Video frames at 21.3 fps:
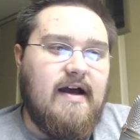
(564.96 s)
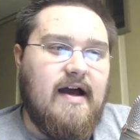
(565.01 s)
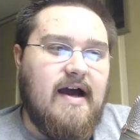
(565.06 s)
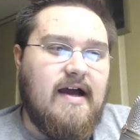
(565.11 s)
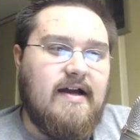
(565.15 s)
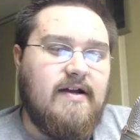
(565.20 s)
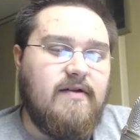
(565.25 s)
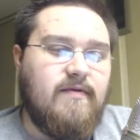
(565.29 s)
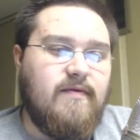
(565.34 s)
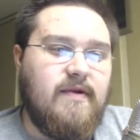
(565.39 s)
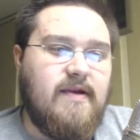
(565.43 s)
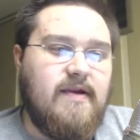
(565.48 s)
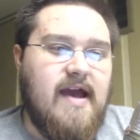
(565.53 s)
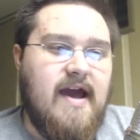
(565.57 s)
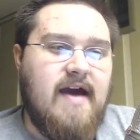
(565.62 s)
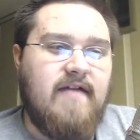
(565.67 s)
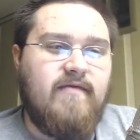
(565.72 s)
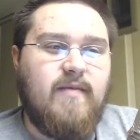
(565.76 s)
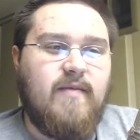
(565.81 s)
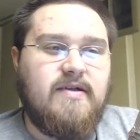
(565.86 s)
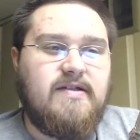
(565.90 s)
I didn't really
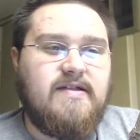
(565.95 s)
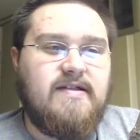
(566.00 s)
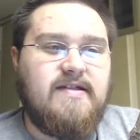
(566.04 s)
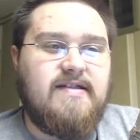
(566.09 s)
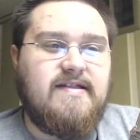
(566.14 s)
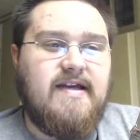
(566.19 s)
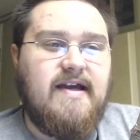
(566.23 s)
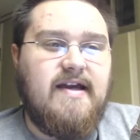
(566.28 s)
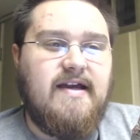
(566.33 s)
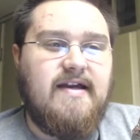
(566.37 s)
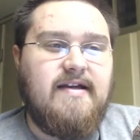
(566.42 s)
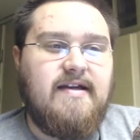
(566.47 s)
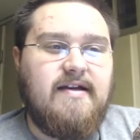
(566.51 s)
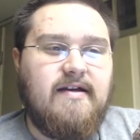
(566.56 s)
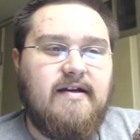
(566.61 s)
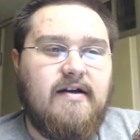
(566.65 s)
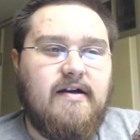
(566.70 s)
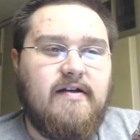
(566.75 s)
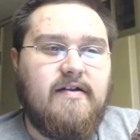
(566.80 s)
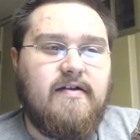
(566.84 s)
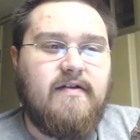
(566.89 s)
have much to say
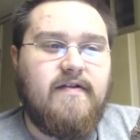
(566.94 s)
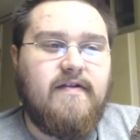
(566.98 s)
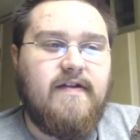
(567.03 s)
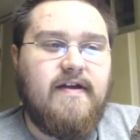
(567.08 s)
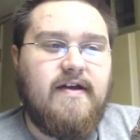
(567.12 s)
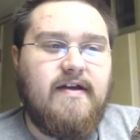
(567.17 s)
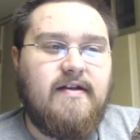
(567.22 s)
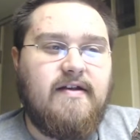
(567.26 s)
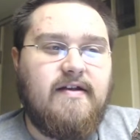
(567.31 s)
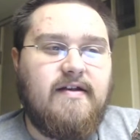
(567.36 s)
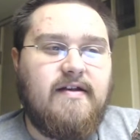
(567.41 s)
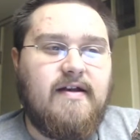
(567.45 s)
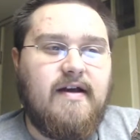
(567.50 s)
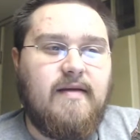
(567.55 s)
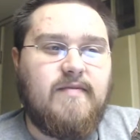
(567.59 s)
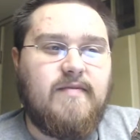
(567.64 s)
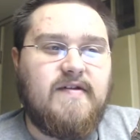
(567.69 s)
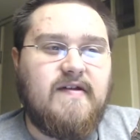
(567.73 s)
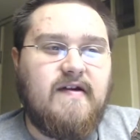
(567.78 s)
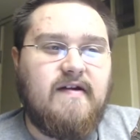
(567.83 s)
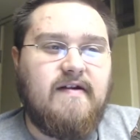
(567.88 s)
other than
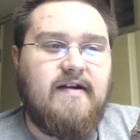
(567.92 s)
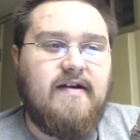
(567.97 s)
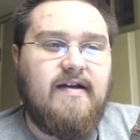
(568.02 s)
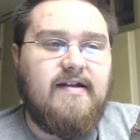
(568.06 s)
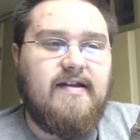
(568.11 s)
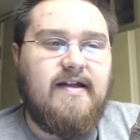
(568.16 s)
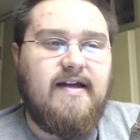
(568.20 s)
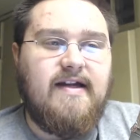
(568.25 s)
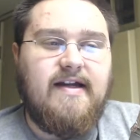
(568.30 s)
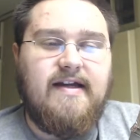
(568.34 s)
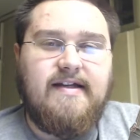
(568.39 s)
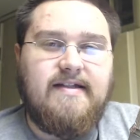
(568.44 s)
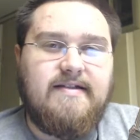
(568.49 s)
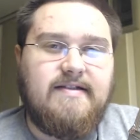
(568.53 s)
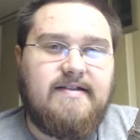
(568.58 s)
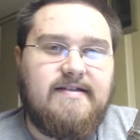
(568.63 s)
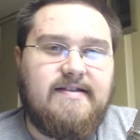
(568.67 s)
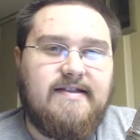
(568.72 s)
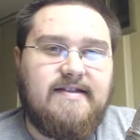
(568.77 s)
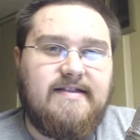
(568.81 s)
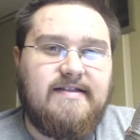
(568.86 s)
I'm sorry that I
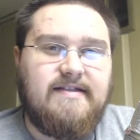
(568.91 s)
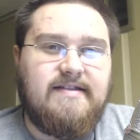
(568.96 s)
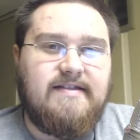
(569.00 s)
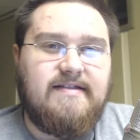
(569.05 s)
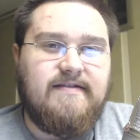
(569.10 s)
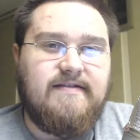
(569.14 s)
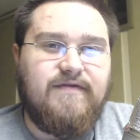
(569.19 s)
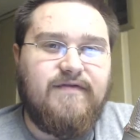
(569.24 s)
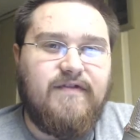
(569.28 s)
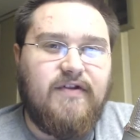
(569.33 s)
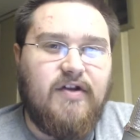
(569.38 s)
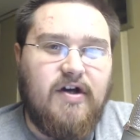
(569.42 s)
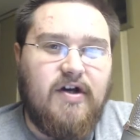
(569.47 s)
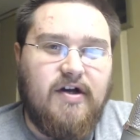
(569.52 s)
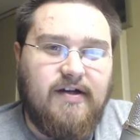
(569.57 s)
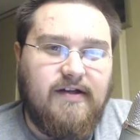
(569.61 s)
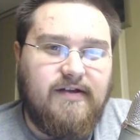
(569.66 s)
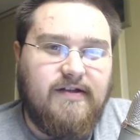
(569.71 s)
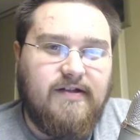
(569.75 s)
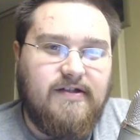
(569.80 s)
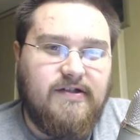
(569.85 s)
didn't
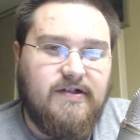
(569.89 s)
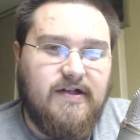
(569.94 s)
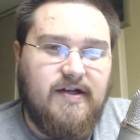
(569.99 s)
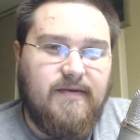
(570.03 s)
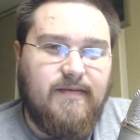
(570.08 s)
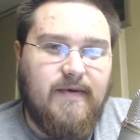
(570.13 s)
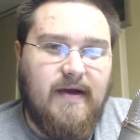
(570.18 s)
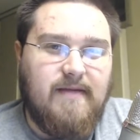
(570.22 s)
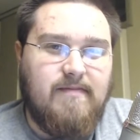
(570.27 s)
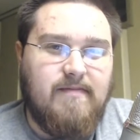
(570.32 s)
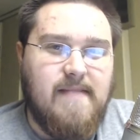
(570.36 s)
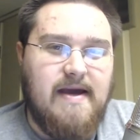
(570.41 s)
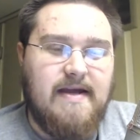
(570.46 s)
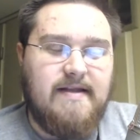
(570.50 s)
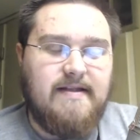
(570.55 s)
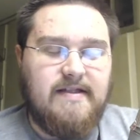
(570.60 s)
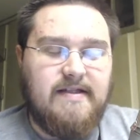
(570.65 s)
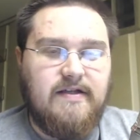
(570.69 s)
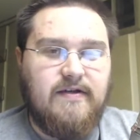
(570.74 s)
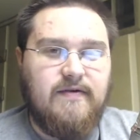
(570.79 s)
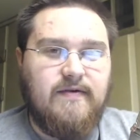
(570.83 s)
vlog the trip. I
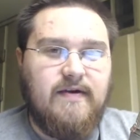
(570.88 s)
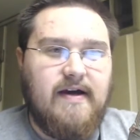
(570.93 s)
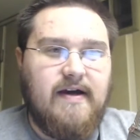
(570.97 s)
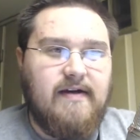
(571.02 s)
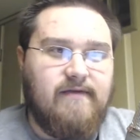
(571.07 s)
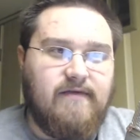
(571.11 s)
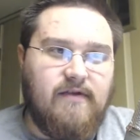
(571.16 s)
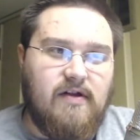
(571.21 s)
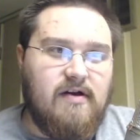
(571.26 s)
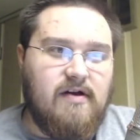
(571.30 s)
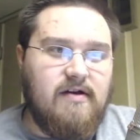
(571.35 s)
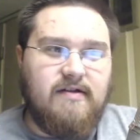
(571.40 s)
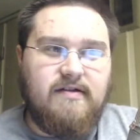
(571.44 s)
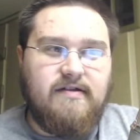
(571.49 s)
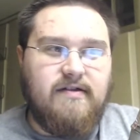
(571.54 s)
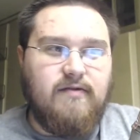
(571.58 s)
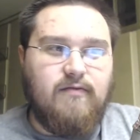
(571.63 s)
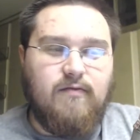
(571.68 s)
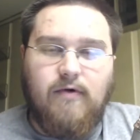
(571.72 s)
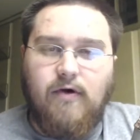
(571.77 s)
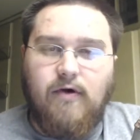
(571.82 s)
meant to. I vlogged
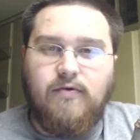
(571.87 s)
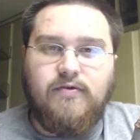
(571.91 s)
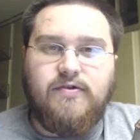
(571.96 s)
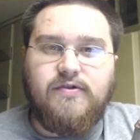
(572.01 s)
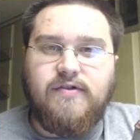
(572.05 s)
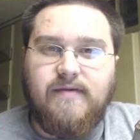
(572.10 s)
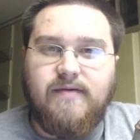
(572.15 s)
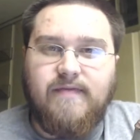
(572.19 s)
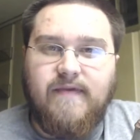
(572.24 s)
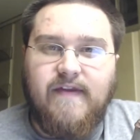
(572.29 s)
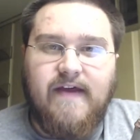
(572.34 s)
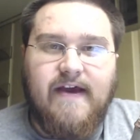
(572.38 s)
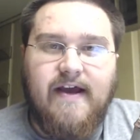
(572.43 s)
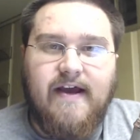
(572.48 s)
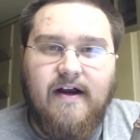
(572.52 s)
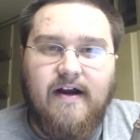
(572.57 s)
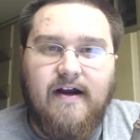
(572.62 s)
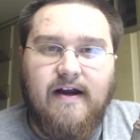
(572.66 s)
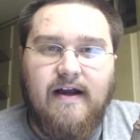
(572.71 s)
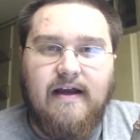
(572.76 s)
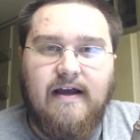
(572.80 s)
the road trip
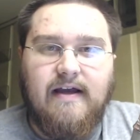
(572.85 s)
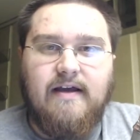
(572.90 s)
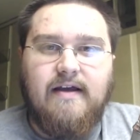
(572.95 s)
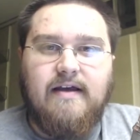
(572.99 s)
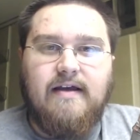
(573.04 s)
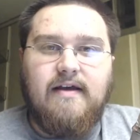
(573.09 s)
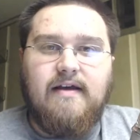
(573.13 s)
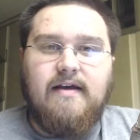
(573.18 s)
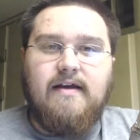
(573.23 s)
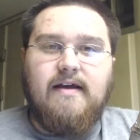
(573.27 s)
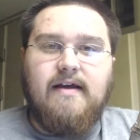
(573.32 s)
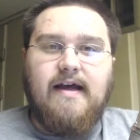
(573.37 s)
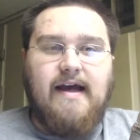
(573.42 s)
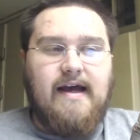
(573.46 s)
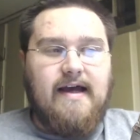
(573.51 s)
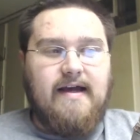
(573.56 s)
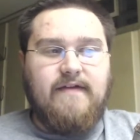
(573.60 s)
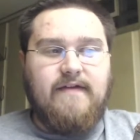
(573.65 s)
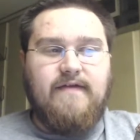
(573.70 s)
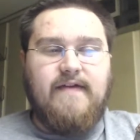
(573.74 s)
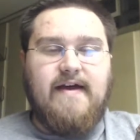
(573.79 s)
there,
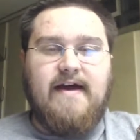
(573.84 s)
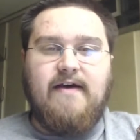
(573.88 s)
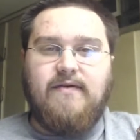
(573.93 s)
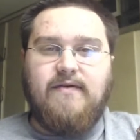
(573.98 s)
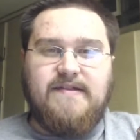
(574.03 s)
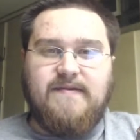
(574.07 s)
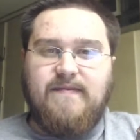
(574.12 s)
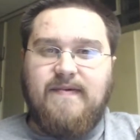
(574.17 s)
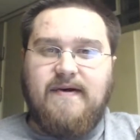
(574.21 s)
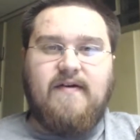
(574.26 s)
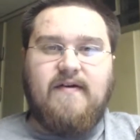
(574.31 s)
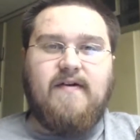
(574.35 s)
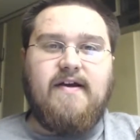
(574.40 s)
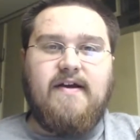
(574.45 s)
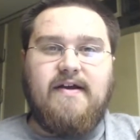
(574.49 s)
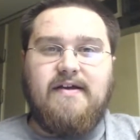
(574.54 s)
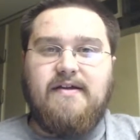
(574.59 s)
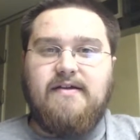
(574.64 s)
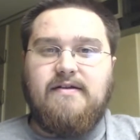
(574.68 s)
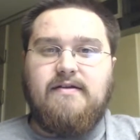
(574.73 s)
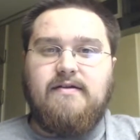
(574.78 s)
and that was about
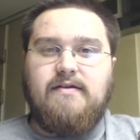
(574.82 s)
it.